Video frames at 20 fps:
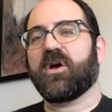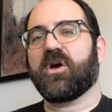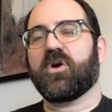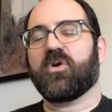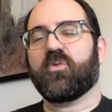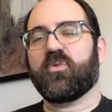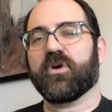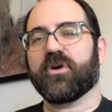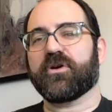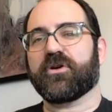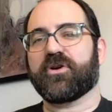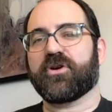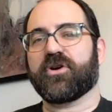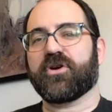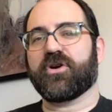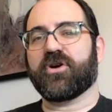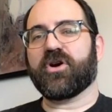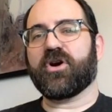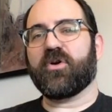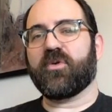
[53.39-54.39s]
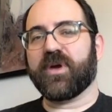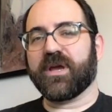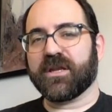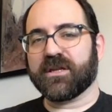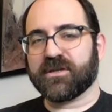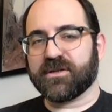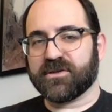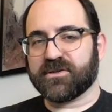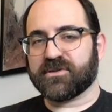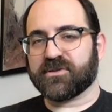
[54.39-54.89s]
we're going
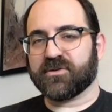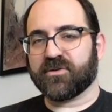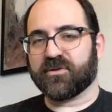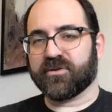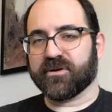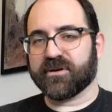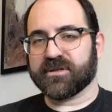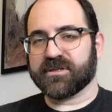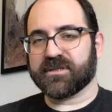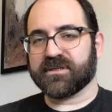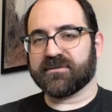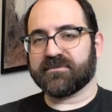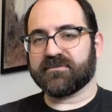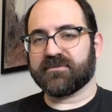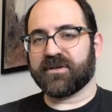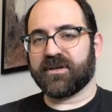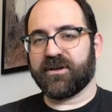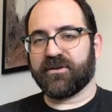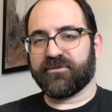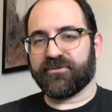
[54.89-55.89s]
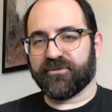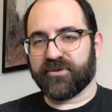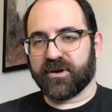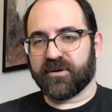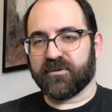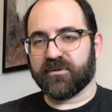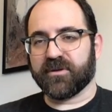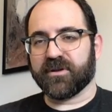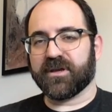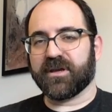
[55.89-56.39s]
to stores
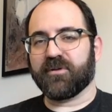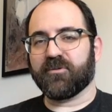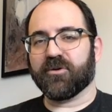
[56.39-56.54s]
infrequently.